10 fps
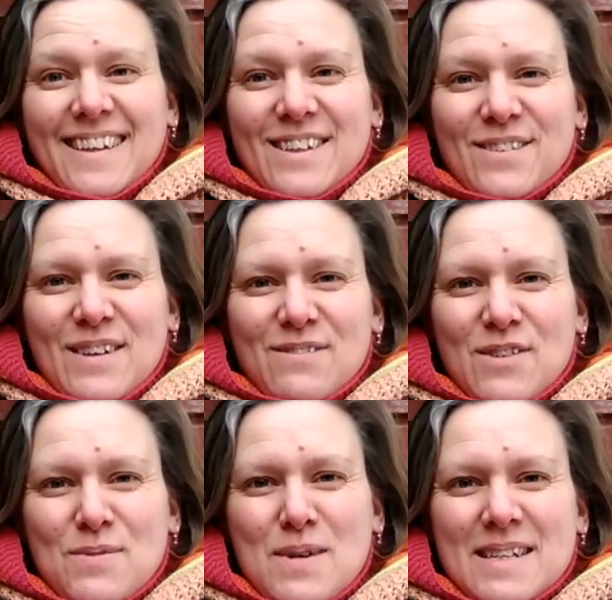Hello
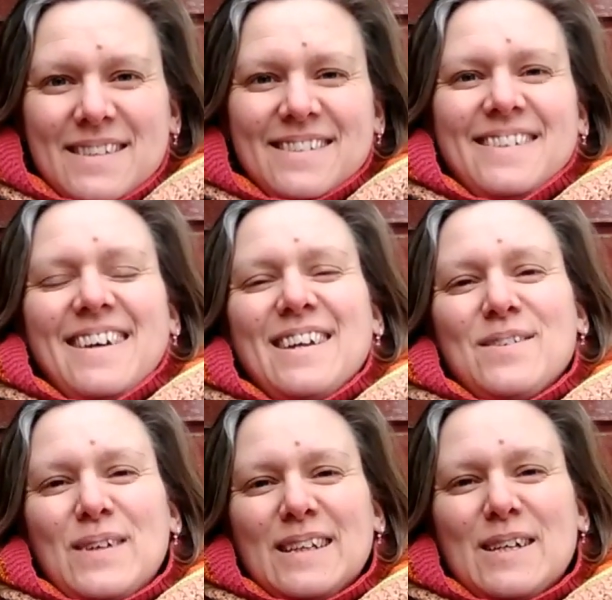everyone
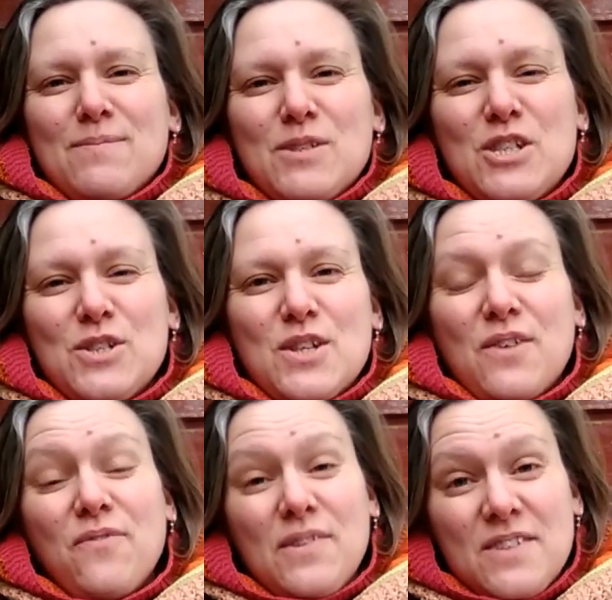and welcome to
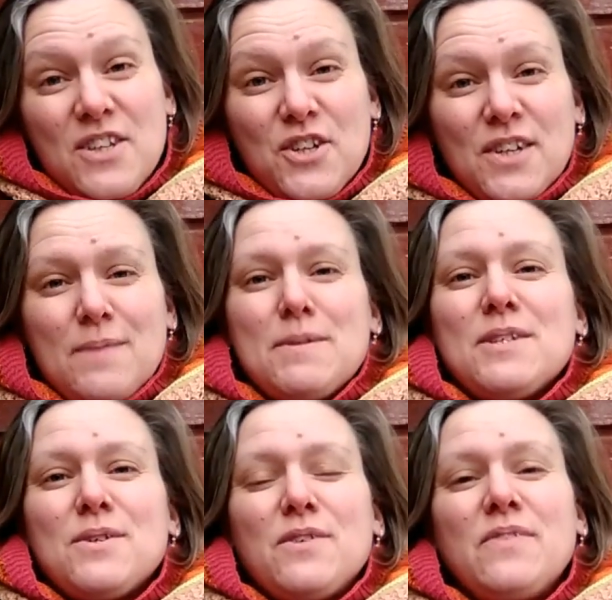the 53rd
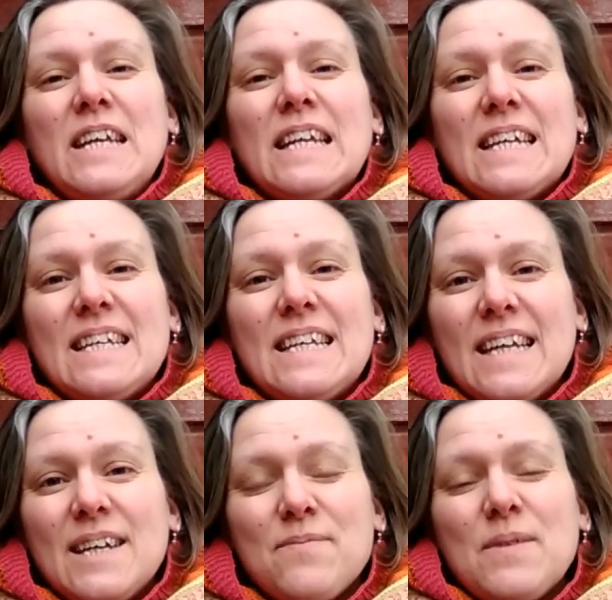episode of NiinaN
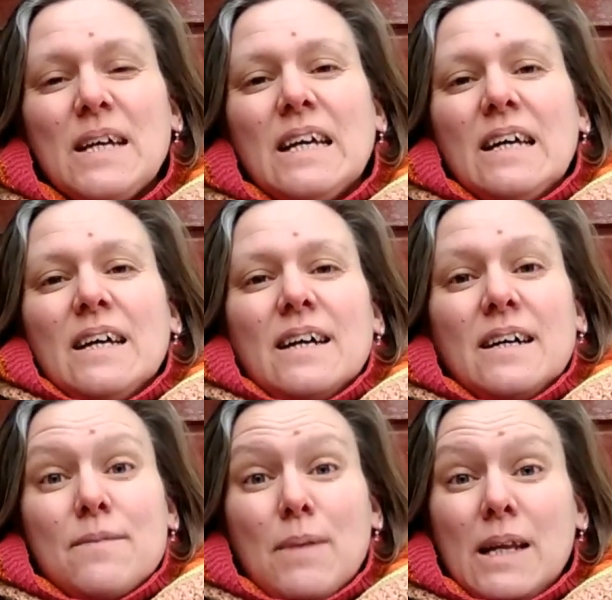Knitting.
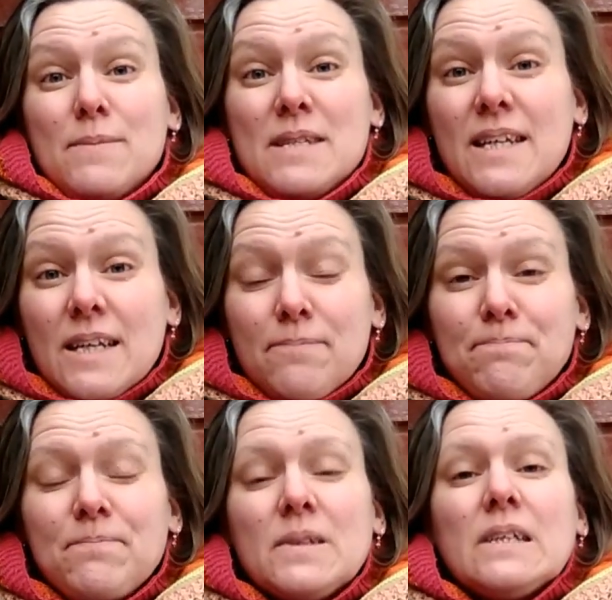My name is Niina
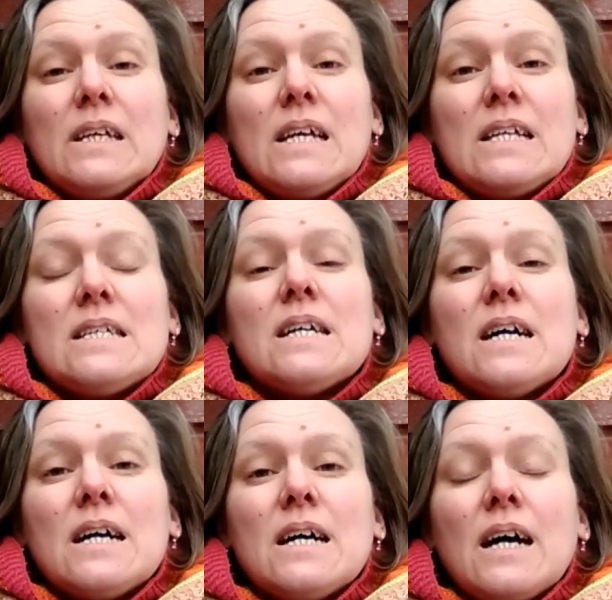and
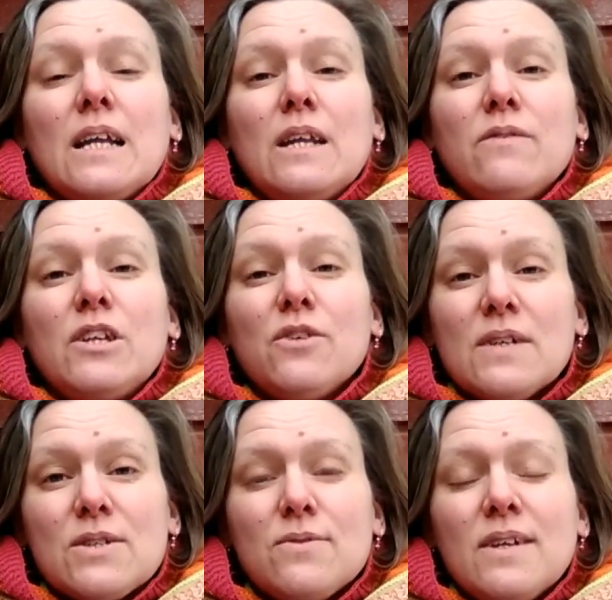I live in
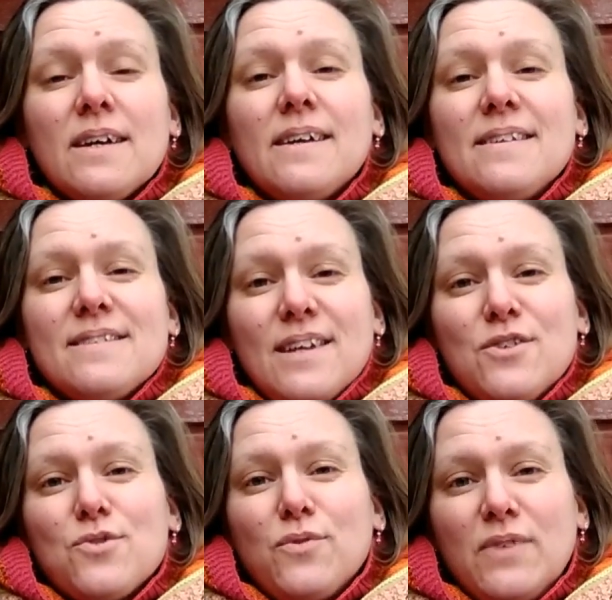Jyväskylä in
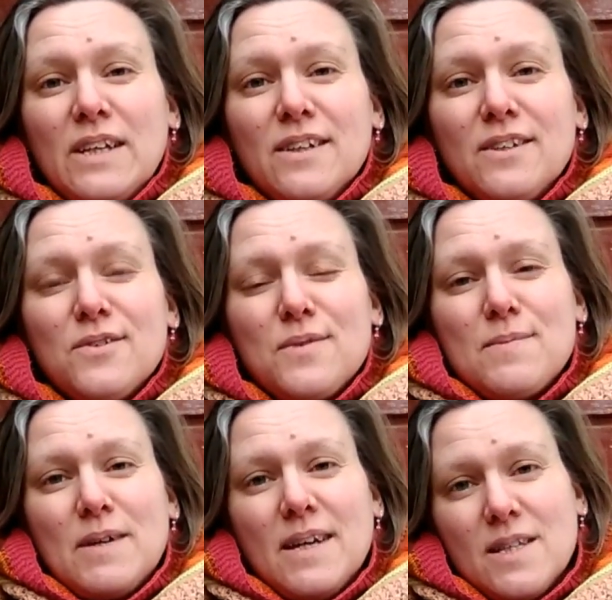central Finland
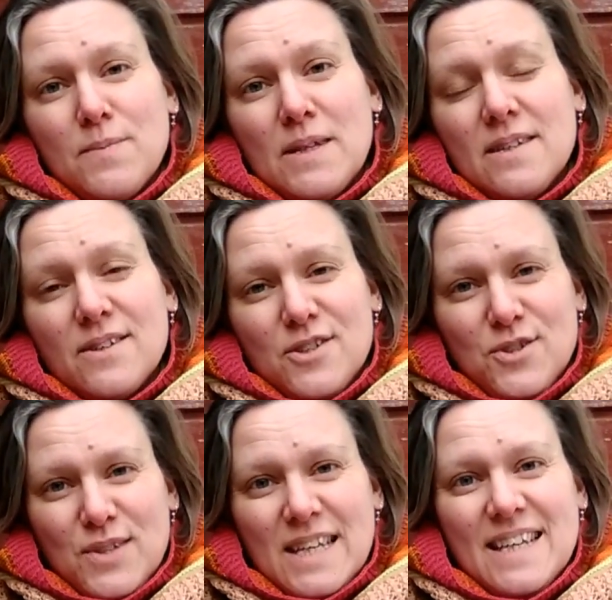with my husband, our
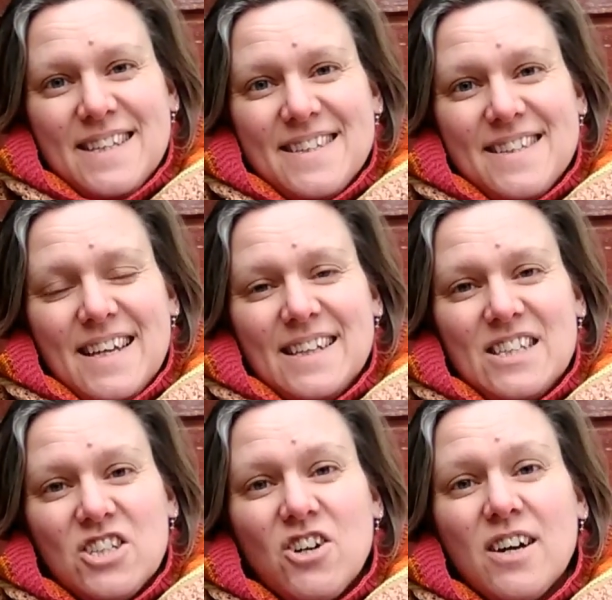two kids and a
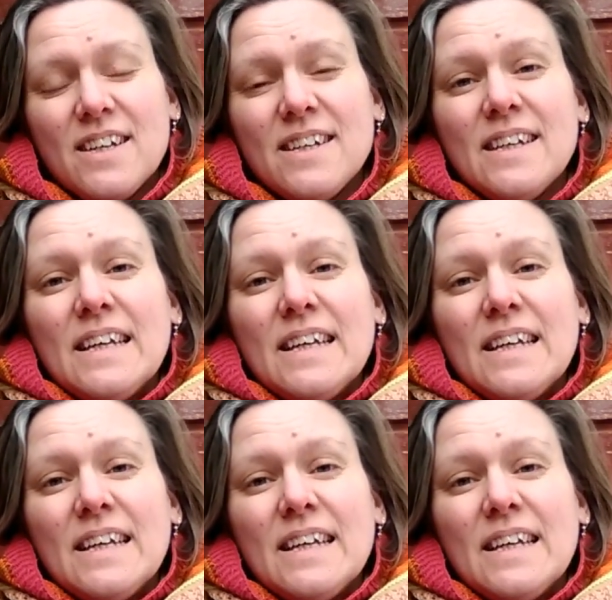dog.